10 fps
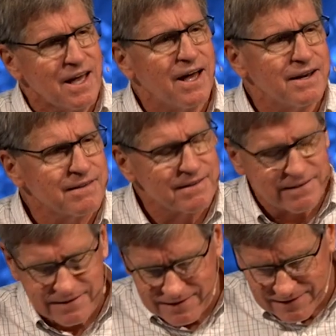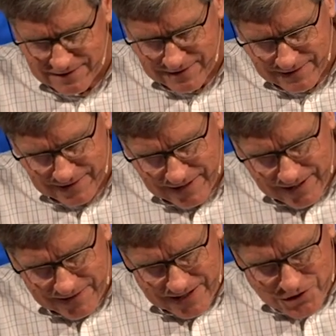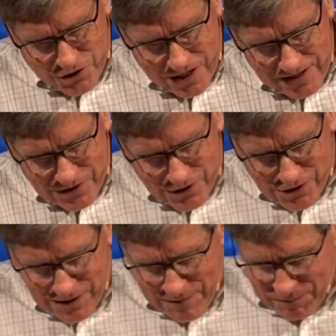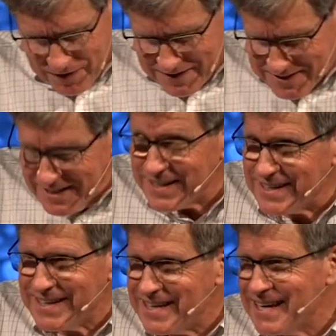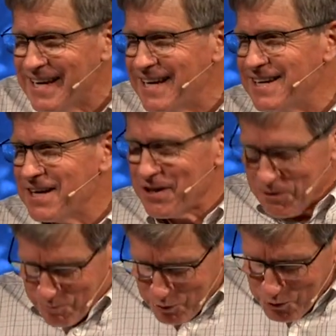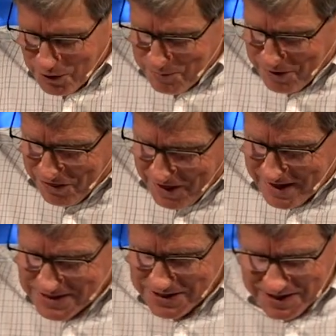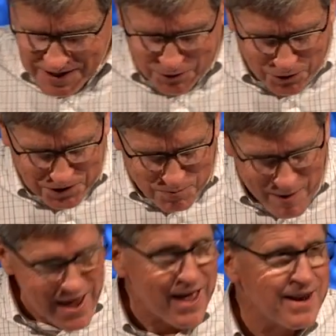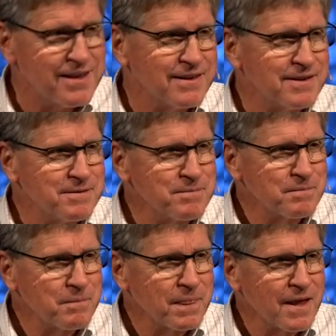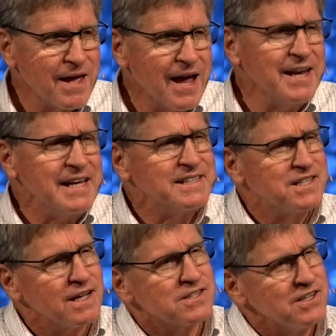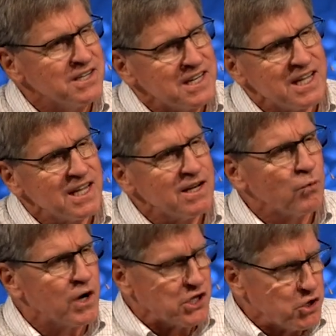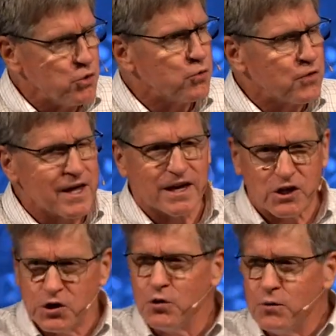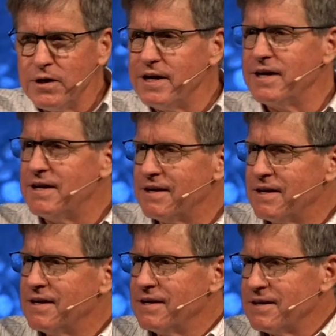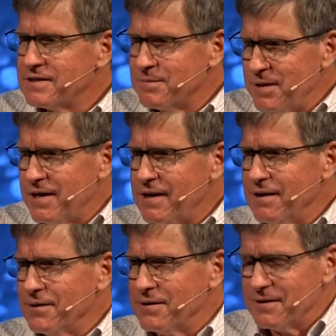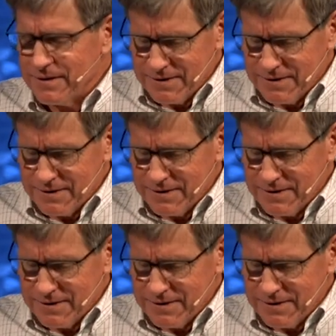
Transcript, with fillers: yet? That Jesus didn't need the pool of Bethesda to heal this man, and he doesn't need what you think you need to be healed?